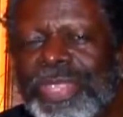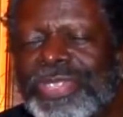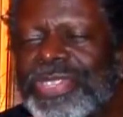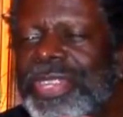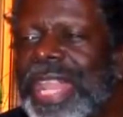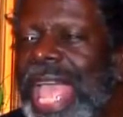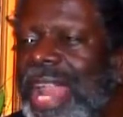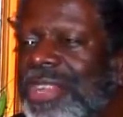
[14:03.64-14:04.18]
this
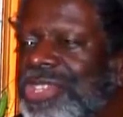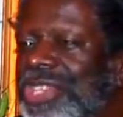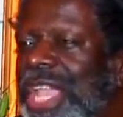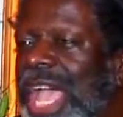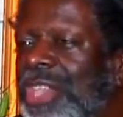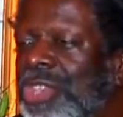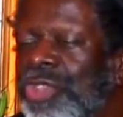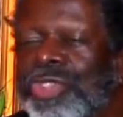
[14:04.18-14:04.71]
is an analogy
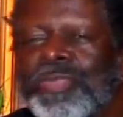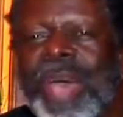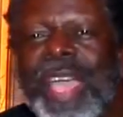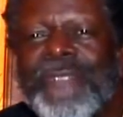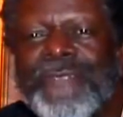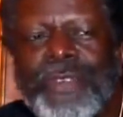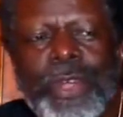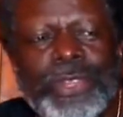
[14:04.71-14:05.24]
I use.
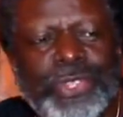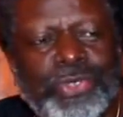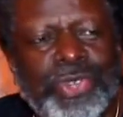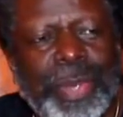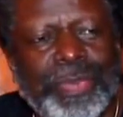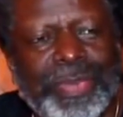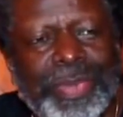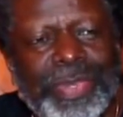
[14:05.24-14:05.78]
My first
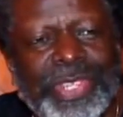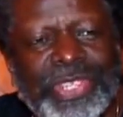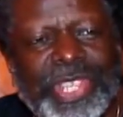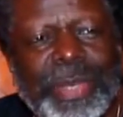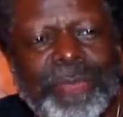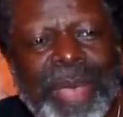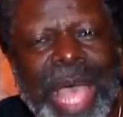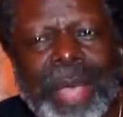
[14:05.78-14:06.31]
trip to
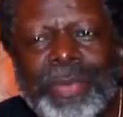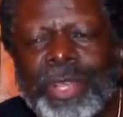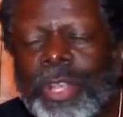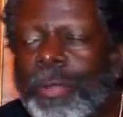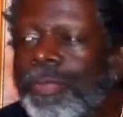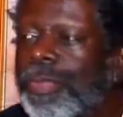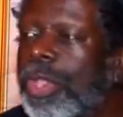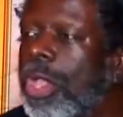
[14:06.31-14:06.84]
see
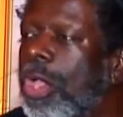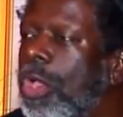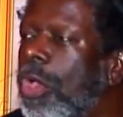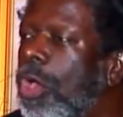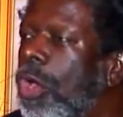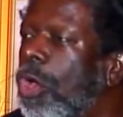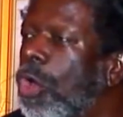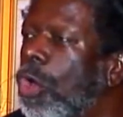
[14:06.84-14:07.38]
Baba
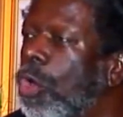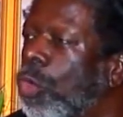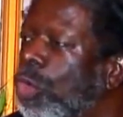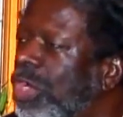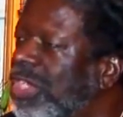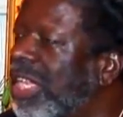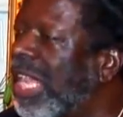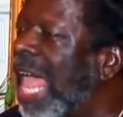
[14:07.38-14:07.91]

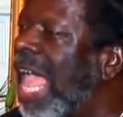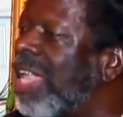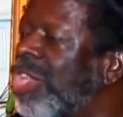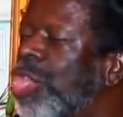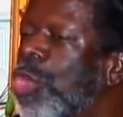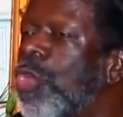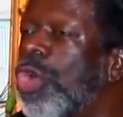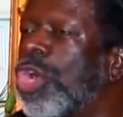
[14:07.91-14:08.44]
was
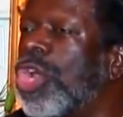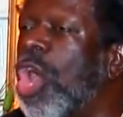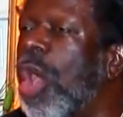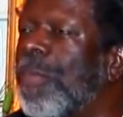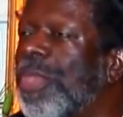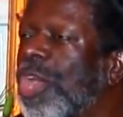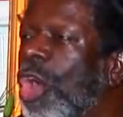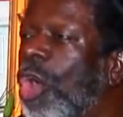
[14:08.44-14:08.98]
like you were
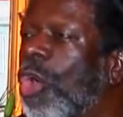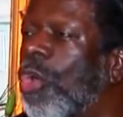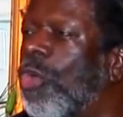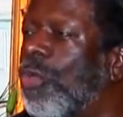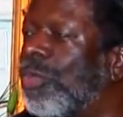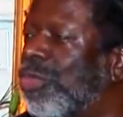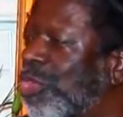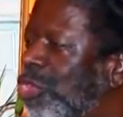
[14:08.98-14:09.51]
coming
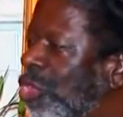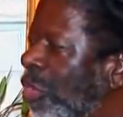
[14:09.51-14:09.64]
home to